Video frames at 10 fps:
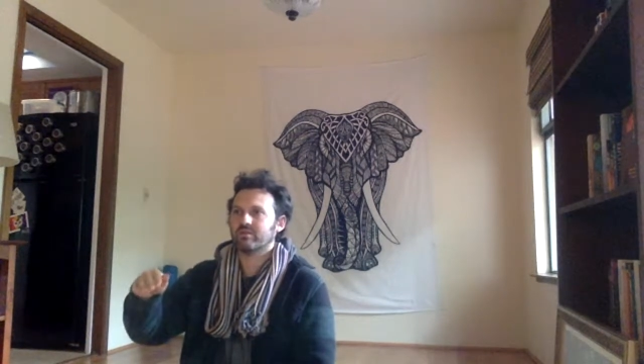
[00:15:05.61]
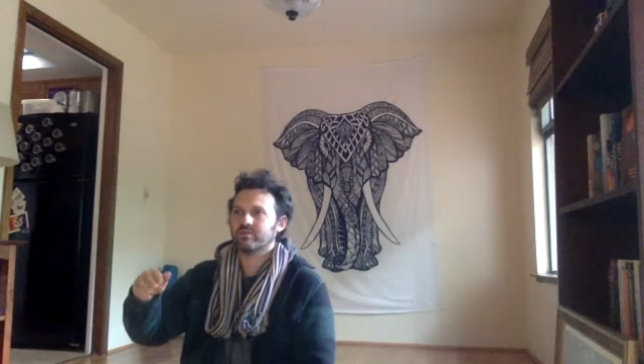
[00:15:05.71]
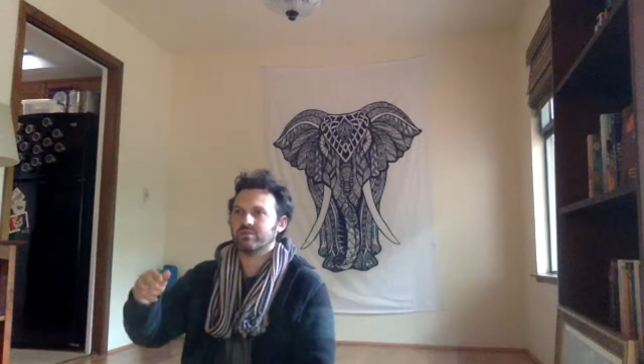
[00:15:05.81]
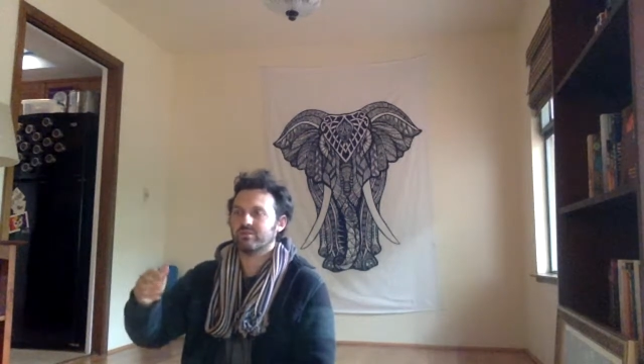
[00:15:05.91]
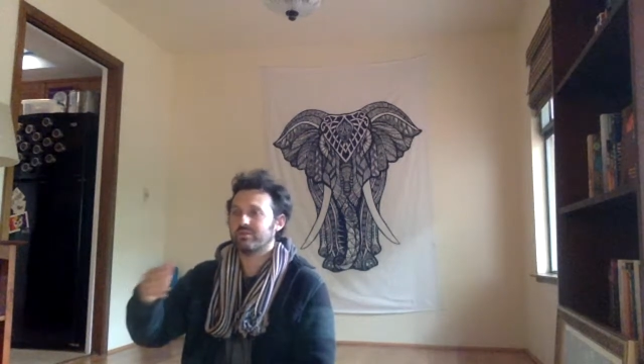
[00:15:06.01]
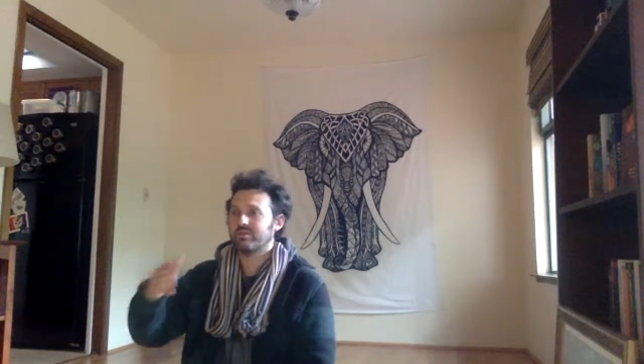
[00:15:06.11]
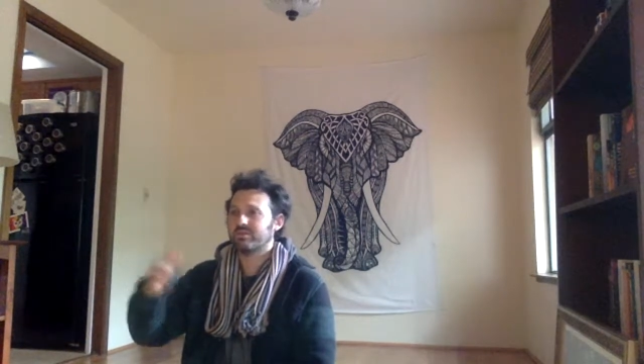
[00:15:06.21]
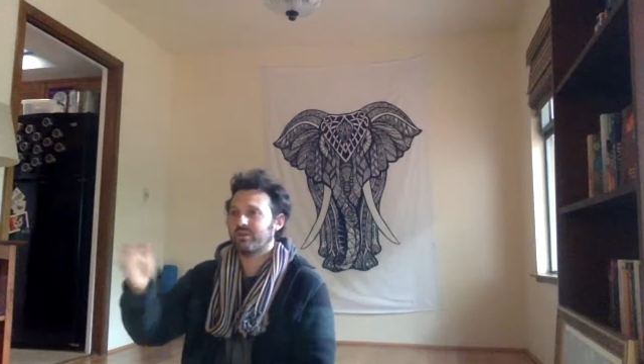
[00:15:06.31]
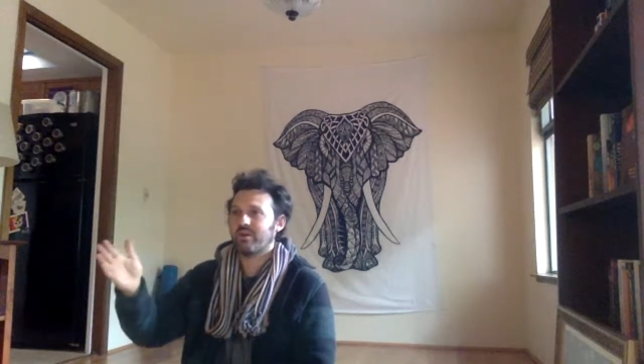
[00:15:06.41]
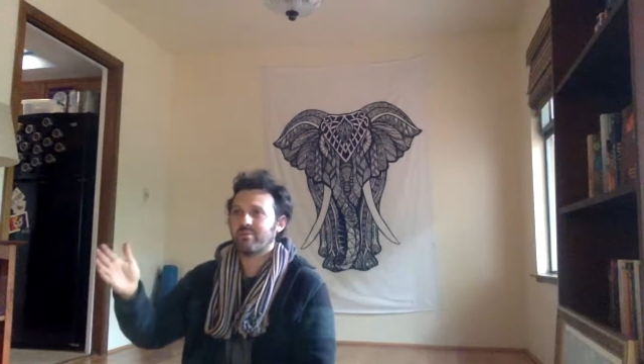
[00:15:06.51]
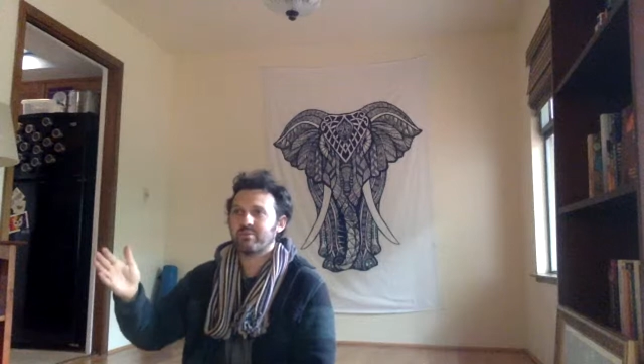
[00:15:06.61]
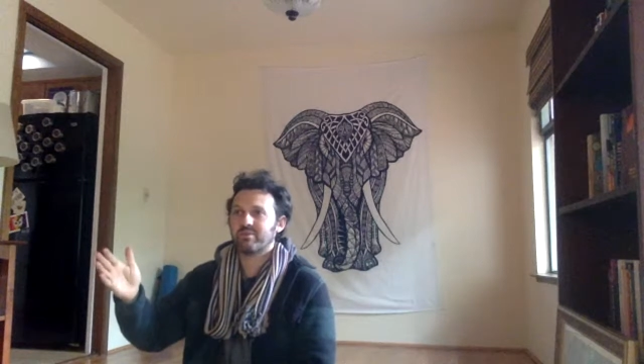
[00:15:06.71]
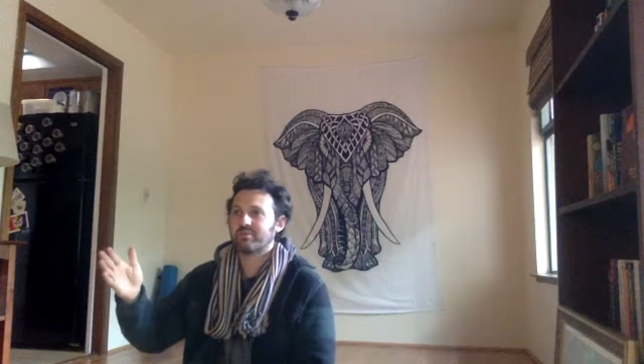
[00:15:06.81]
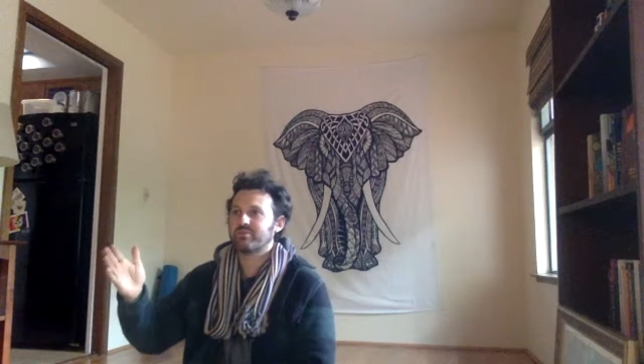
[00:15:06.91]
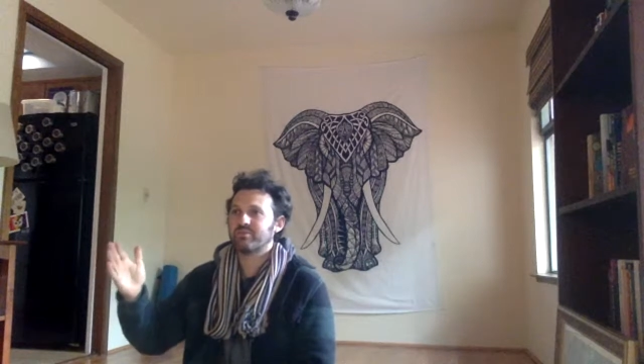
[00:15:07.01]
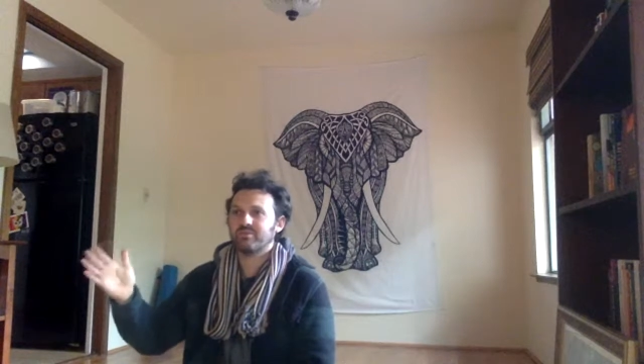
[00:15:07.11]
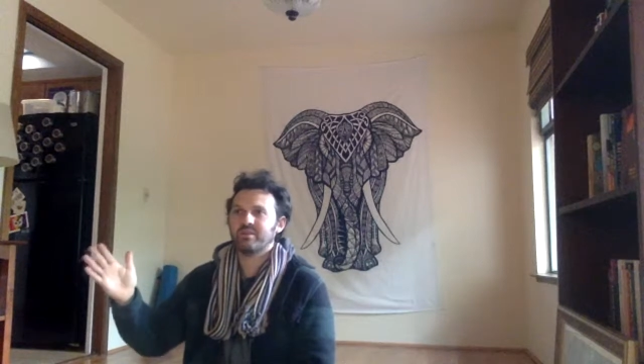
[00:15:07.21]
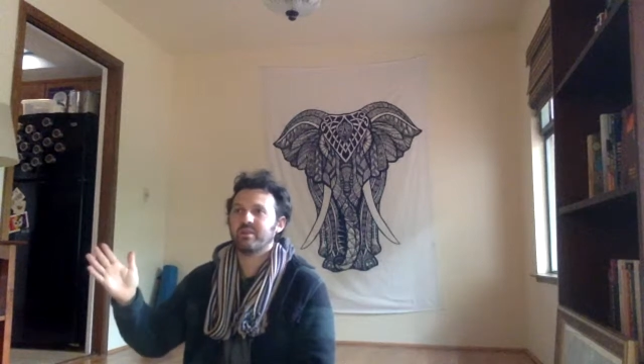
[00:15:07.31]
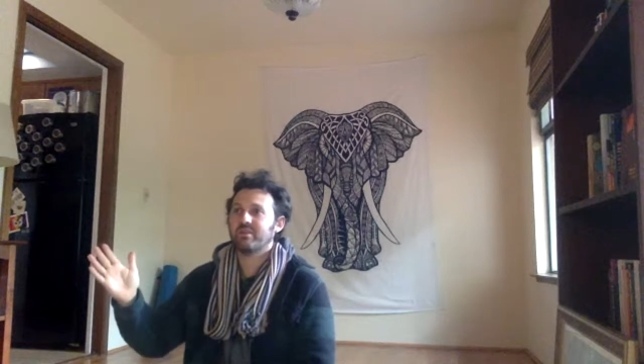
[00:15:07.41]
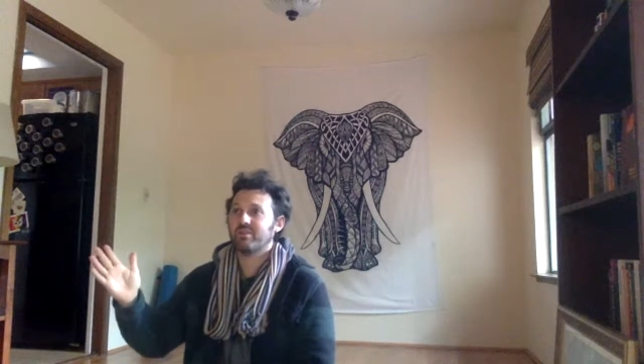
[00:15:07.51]
versus when you show up and there's
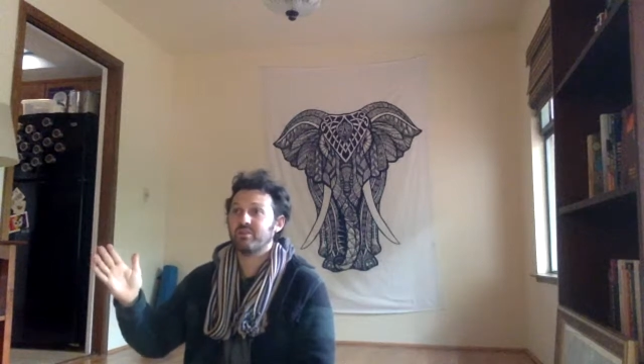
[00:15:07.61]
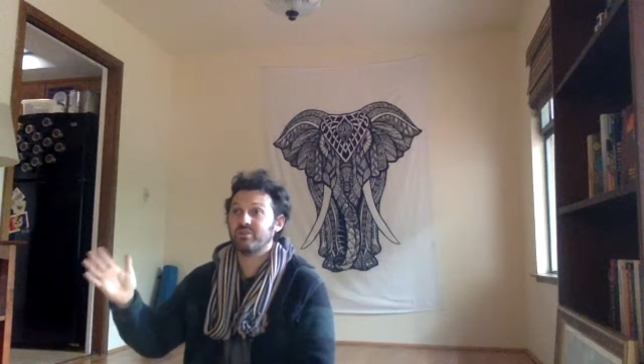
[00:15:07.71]
15